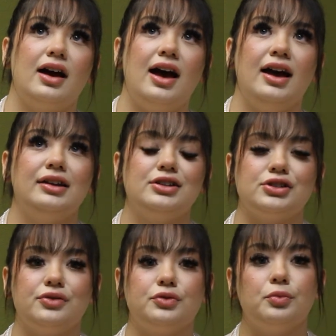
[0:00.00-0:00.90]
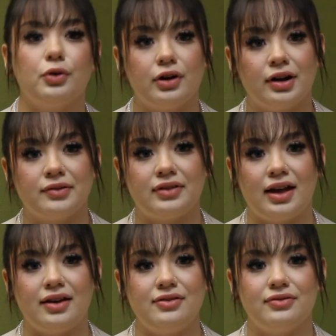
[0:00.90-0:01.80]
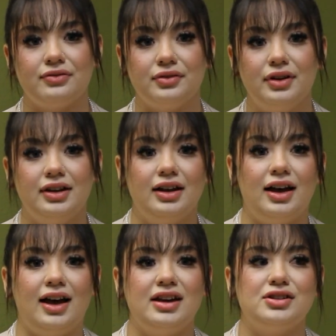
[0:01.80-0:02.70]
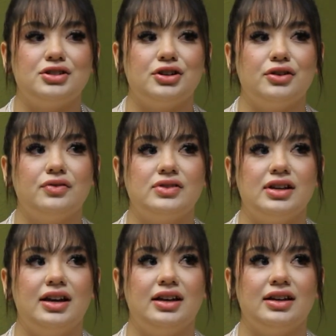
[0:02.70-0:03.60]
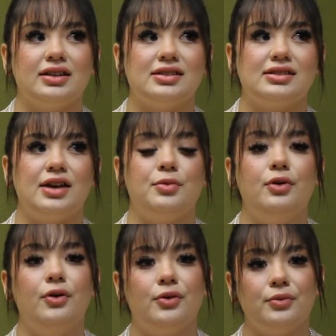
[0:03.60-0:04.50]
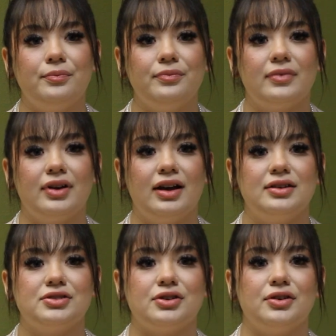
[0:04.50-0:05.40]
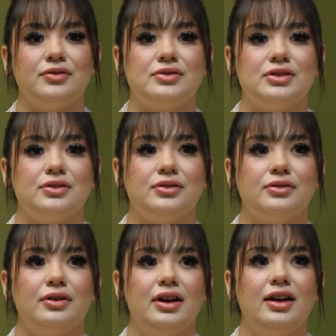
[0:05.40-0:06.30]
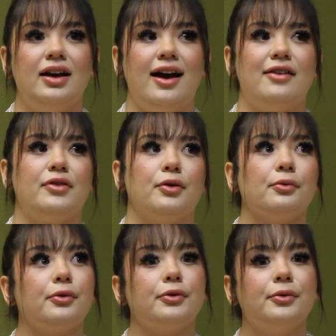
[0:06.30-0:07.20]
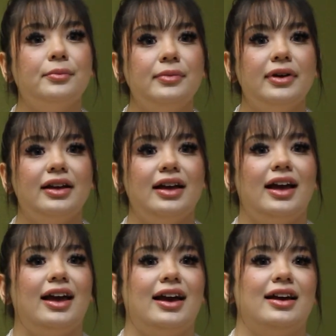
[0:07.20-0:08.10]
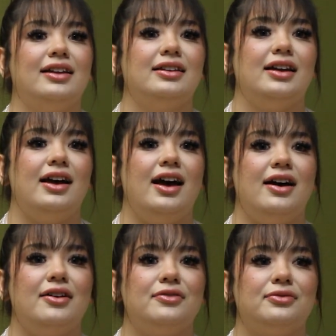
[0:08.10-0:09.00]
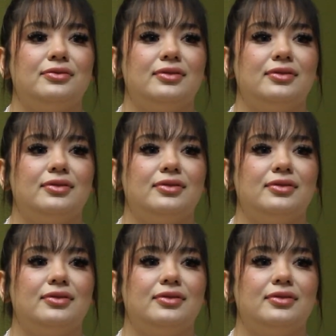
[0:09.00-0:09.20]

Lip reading: I deserved more out of life. I deserved a stable home. I deserved to have a room and have